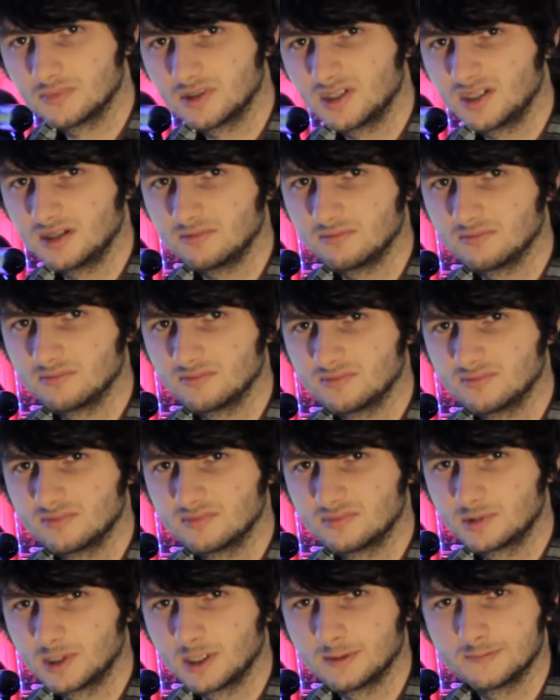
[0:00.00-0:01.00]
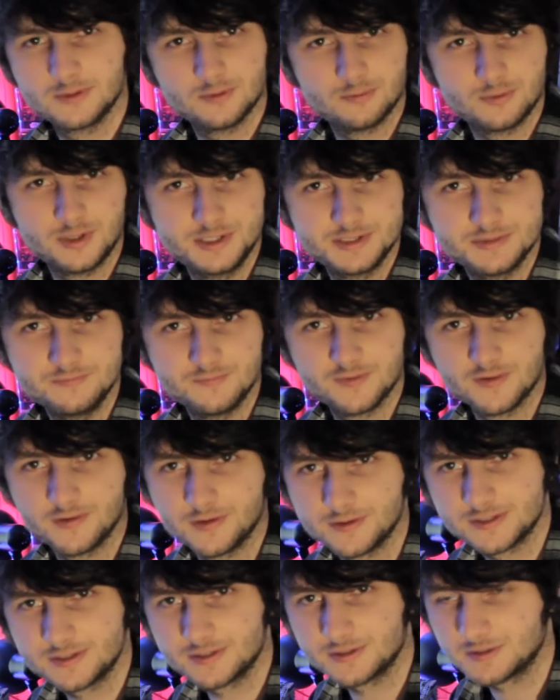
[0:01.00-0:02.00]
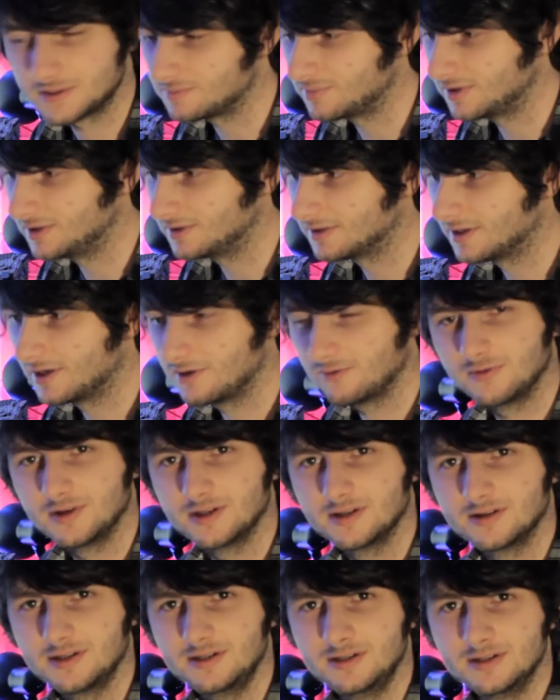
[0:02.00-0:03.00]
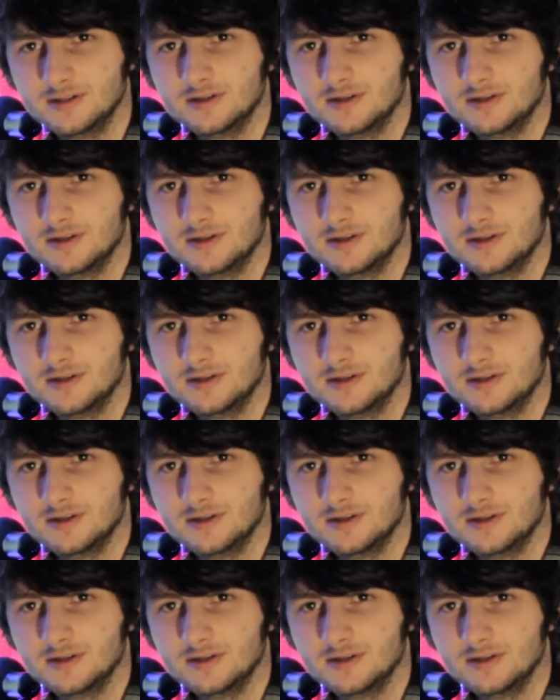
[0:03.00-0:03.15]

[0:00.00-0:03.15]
it gives a reason for the studs being there, really.